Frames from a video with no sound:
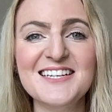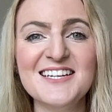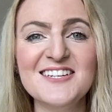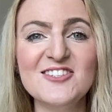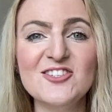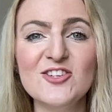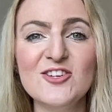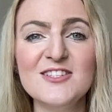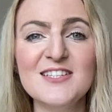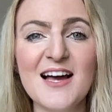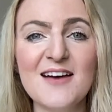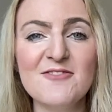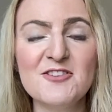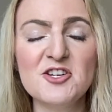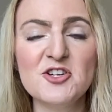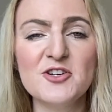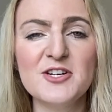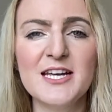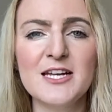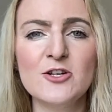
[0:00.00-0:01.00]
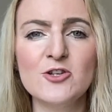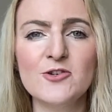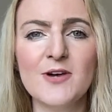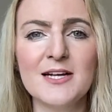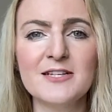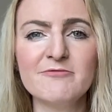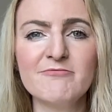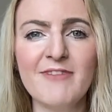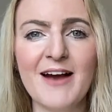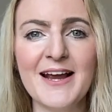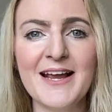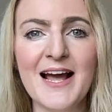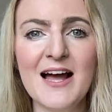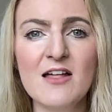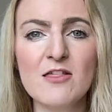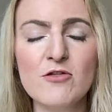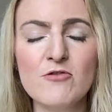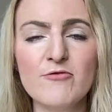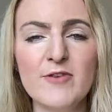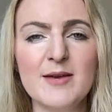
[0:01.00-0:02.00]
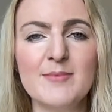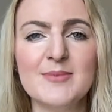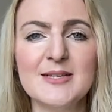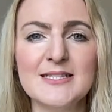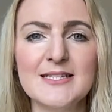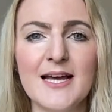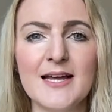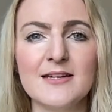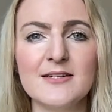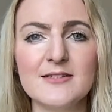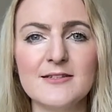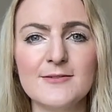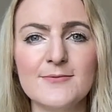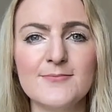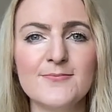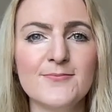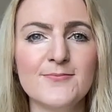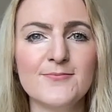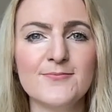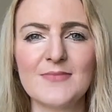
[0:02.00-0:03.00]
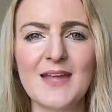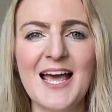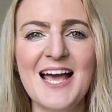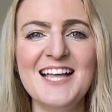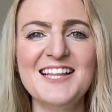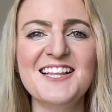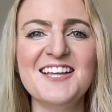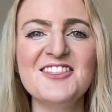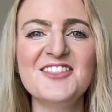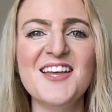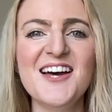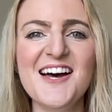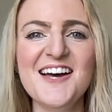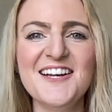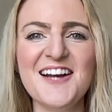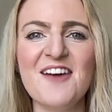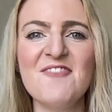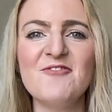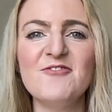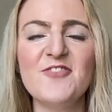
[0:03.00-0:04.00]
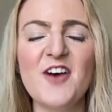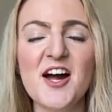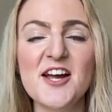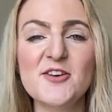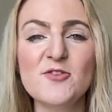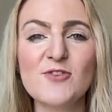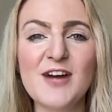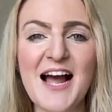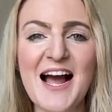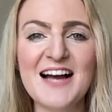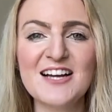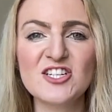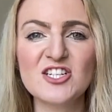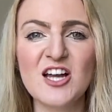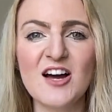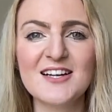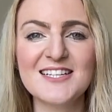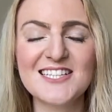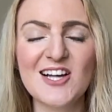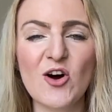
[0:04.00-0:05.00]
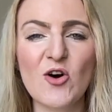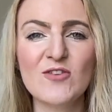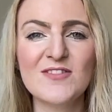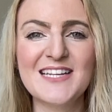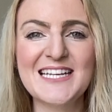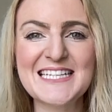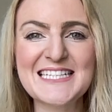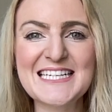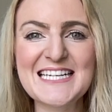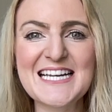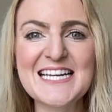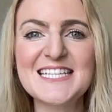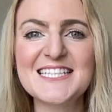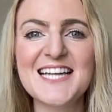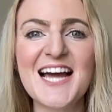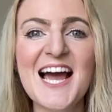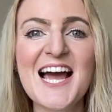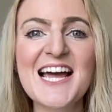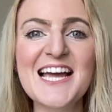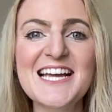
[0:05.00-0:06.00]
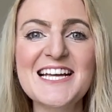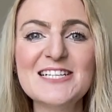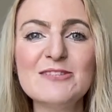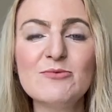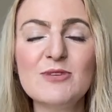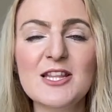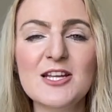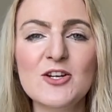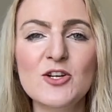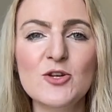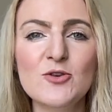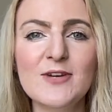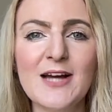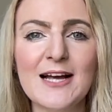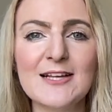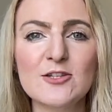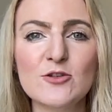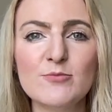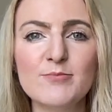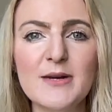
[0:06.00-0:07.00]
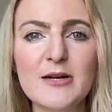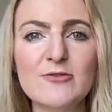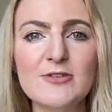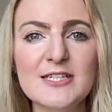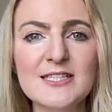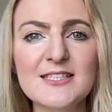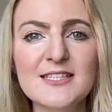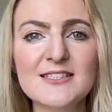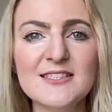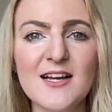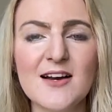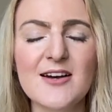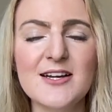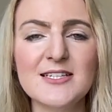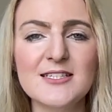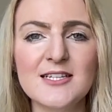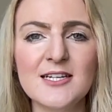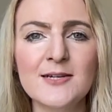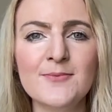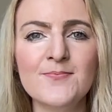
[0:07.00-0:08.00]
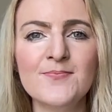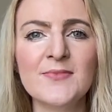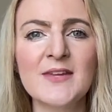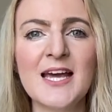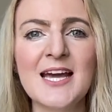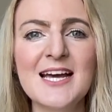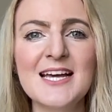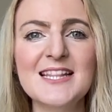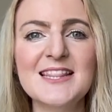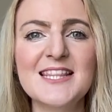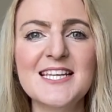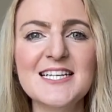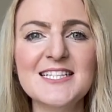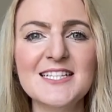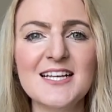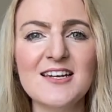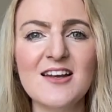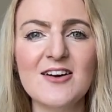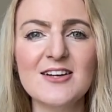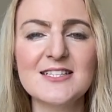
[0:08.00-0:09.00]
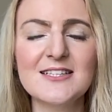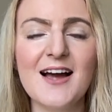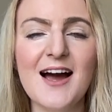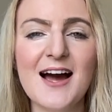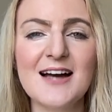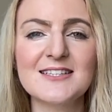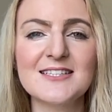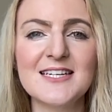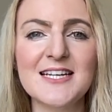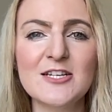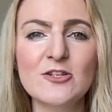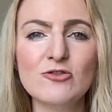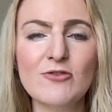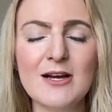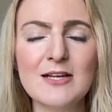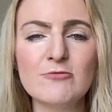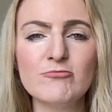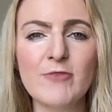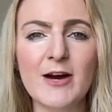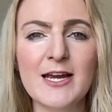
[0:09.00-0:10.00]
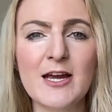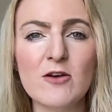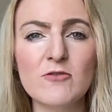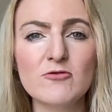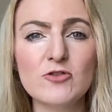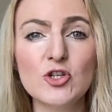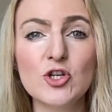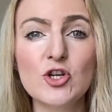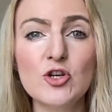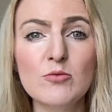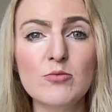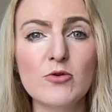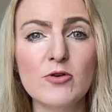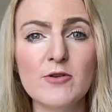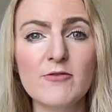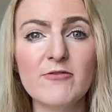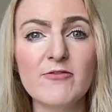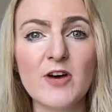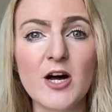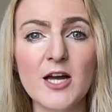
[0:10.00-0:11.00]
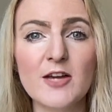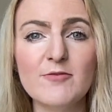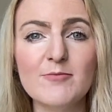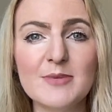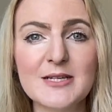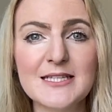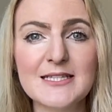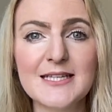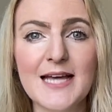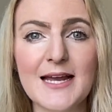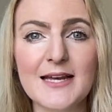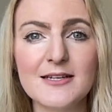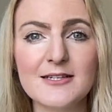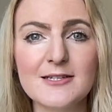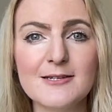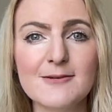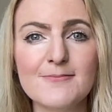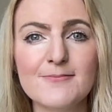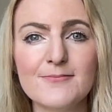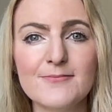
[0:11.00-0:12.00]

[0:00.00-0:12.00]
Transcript: it does have a good interest rate at 3%. The third and final cash ISA on this list is with the Newcastle Building Society. This ISA has an interest rate of 2.5%.